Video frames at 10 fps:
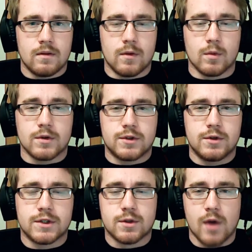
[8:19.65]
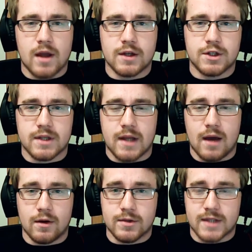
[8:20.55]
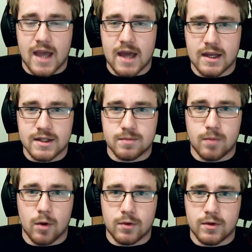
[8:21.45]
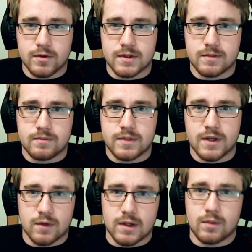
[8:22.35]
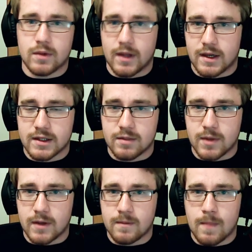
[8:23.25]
There were 2 strategies on how to use cannons, both used differently when they needed to be.